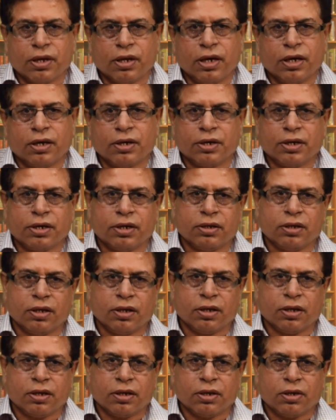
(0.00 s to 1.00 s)
and read
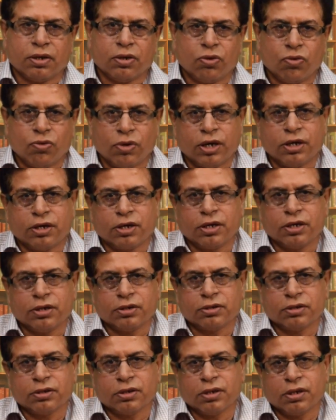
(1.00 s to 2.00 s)
the new
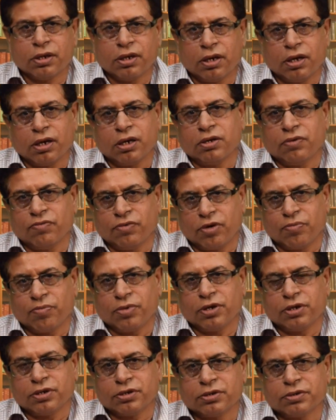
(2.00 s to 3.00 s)
entries all in one
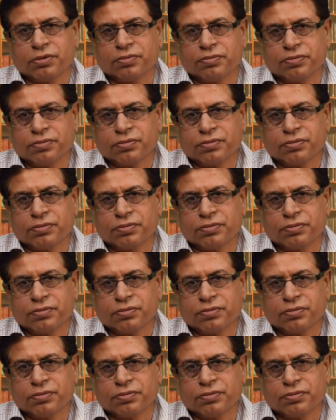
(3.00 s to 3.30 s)
place